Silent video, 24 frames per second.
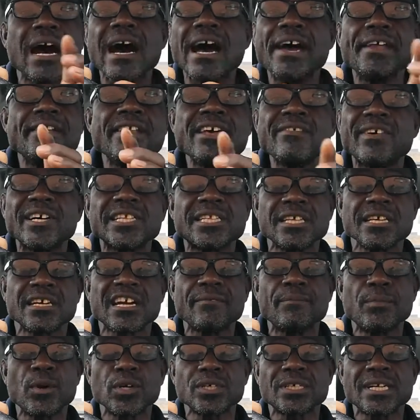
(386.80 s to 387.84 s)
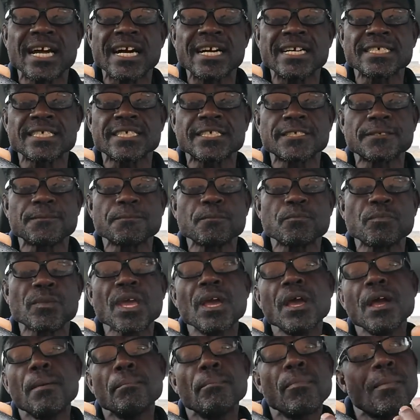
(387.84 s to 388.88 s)
I never think about thanks.
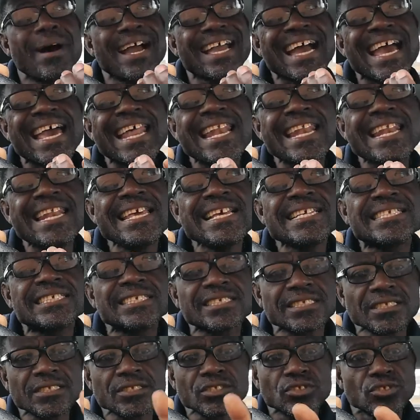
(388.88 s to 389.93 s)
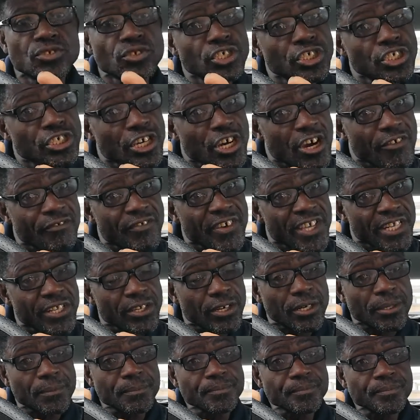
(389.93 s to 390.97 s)
But when I listen to your
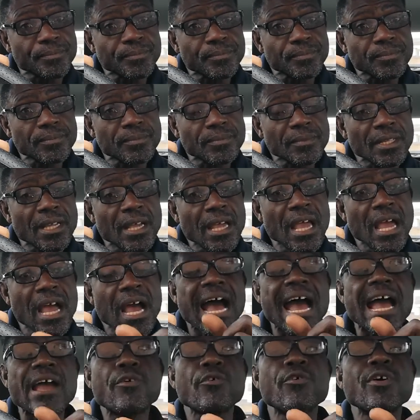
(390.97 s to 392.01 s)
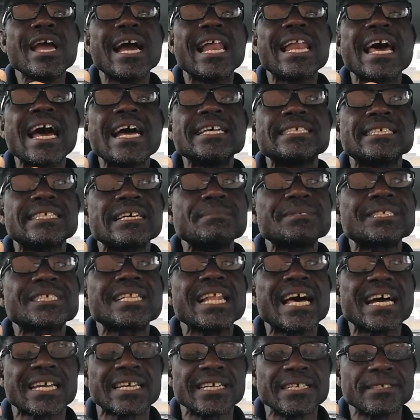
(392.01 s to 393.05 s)
video, I realize that I'm
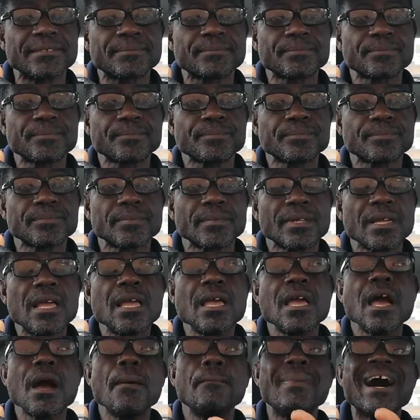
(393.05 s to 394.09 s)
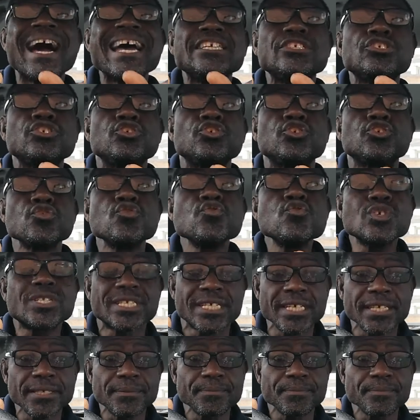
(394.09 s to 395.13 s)
slacking. My
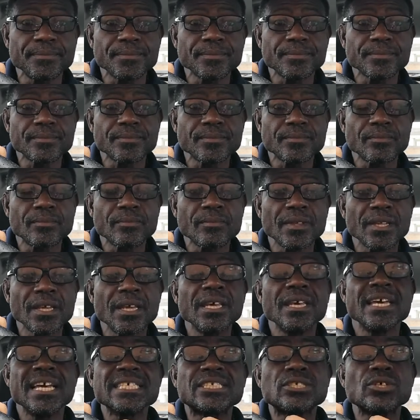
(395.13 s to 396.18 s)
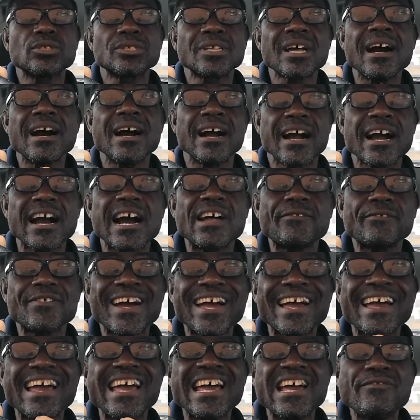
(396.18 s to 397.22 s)
duty is to thank God
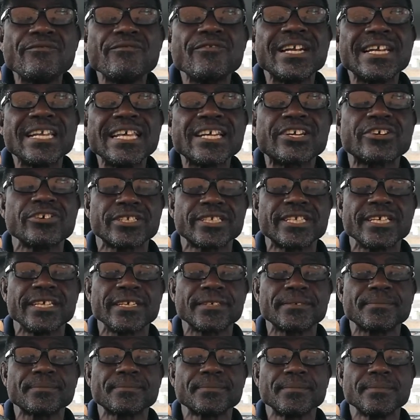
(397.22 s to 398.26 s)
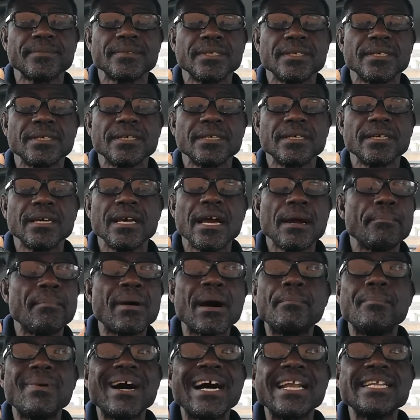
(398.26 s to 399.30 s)
for every little thing.
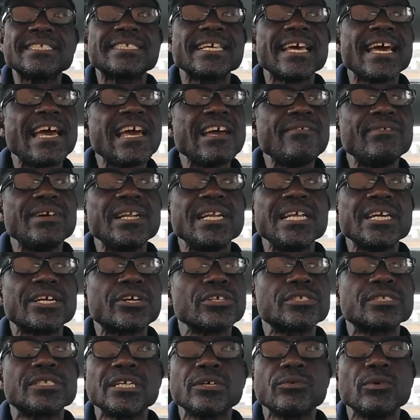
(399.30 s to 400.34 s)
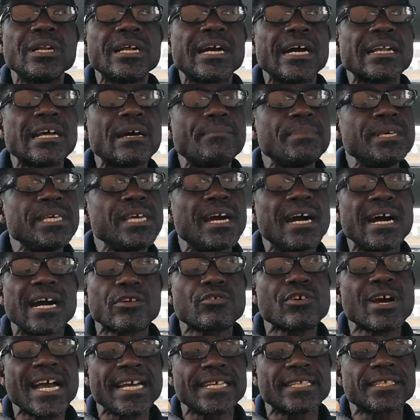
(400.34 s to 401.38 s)
But Molly said, every little thing will gonna be all
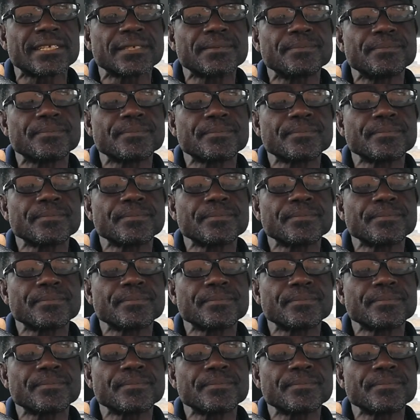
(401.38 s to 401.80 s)
right.